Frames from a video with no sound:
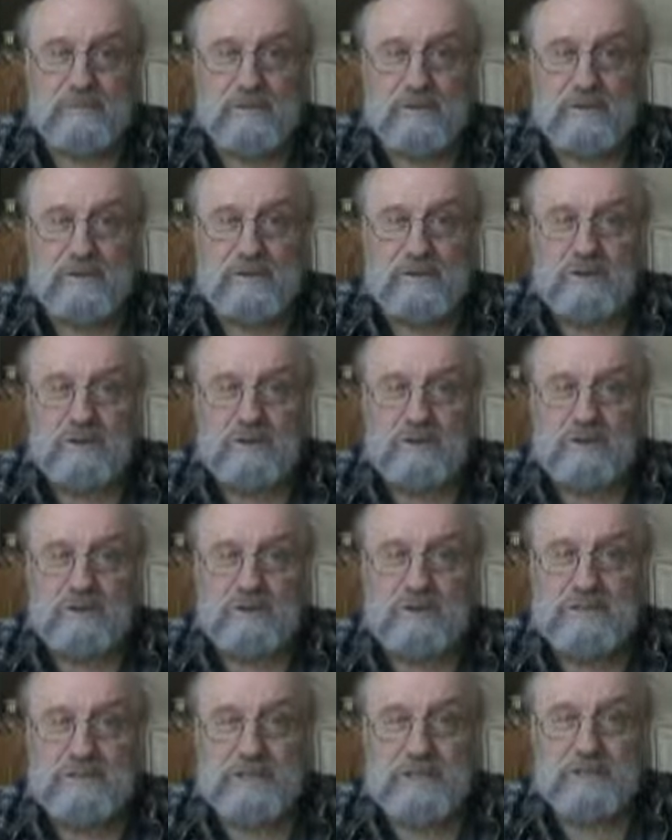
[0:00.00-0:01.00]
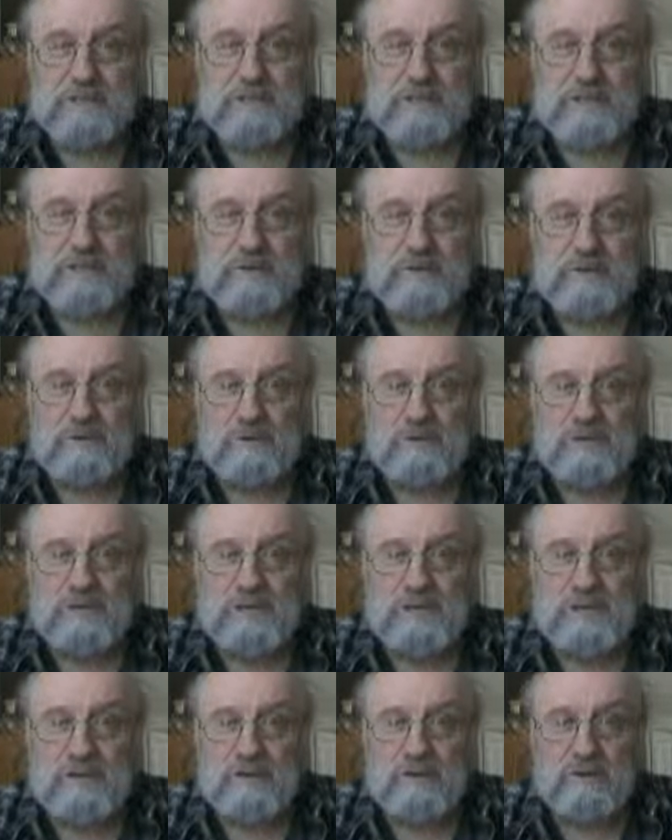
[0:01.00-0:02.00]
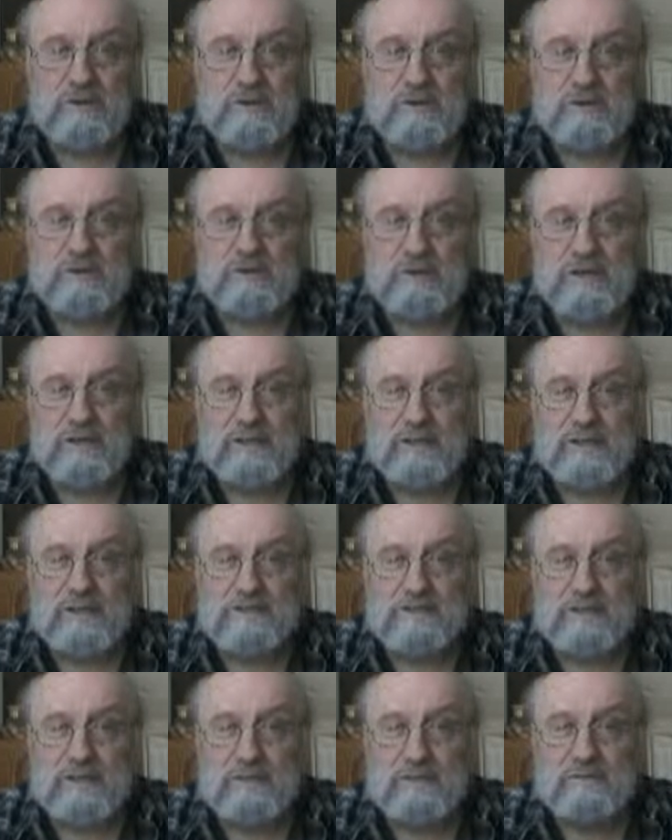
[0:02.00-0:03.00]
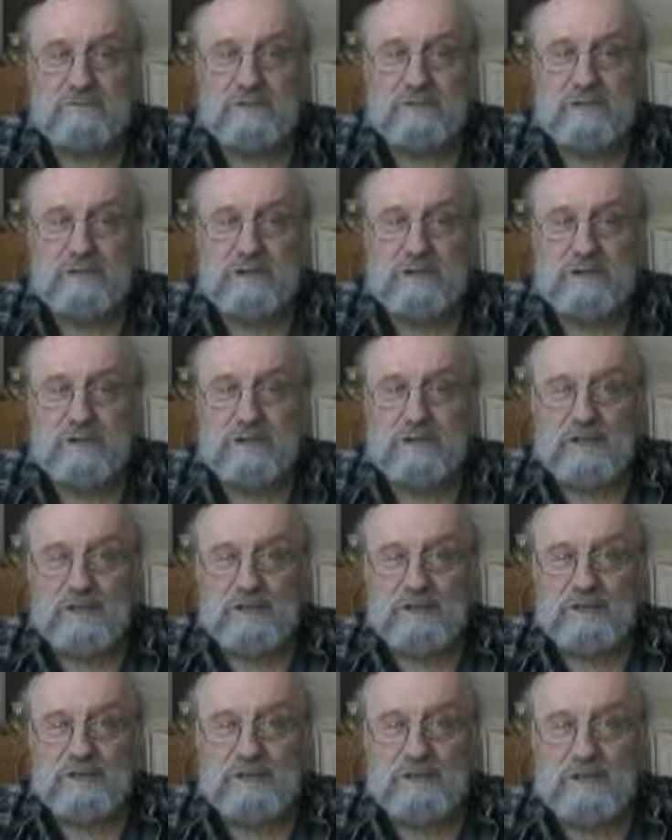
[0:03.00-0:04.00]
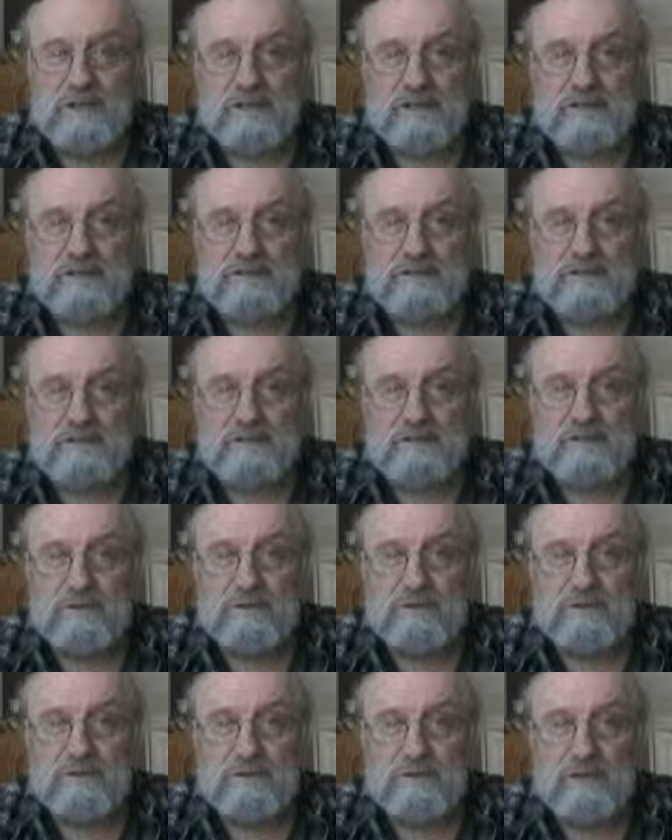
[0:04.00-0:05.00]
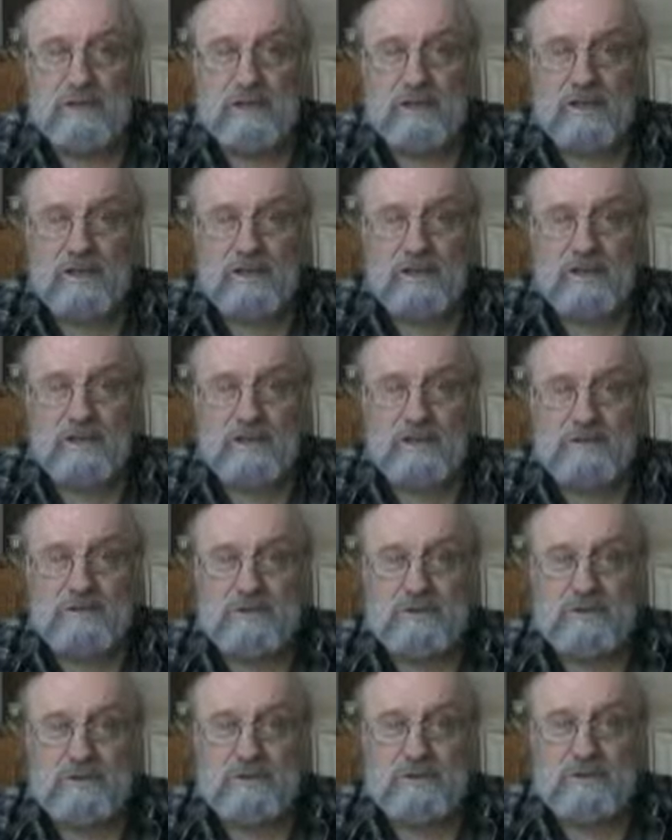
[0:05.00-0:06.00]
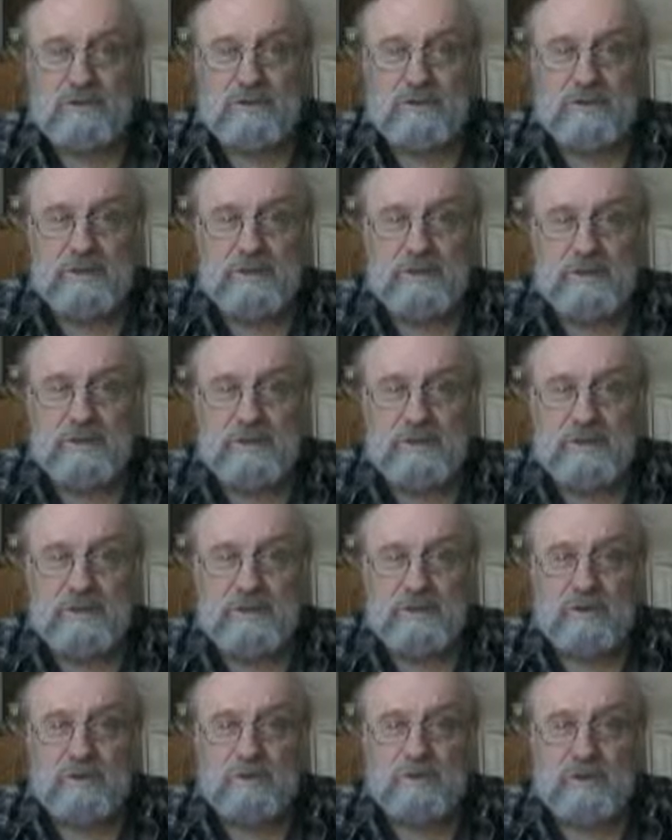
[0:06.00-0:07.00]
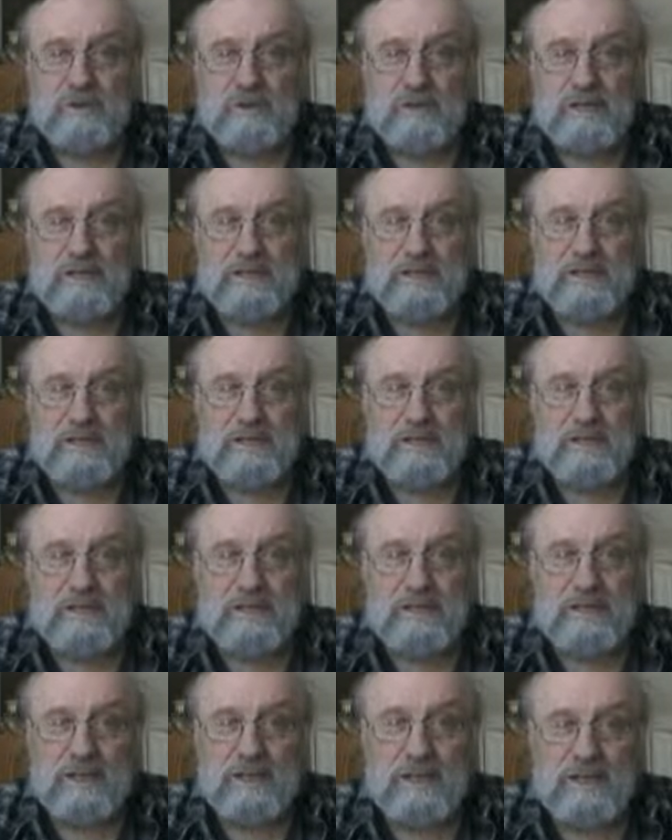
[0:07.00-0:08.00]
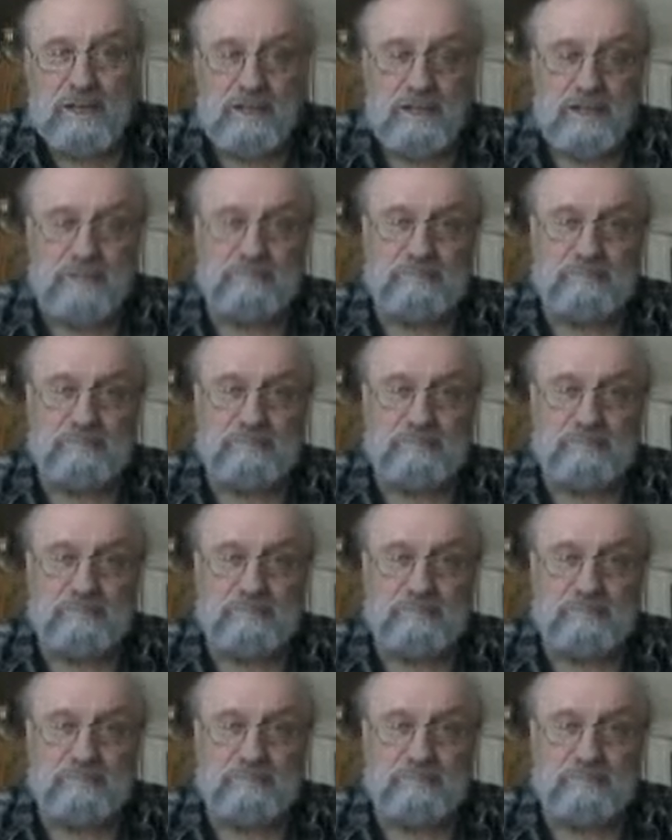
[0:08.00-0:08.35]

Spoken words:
encourages them to hold shareholder values over other values. Okay, so the corporate entity, in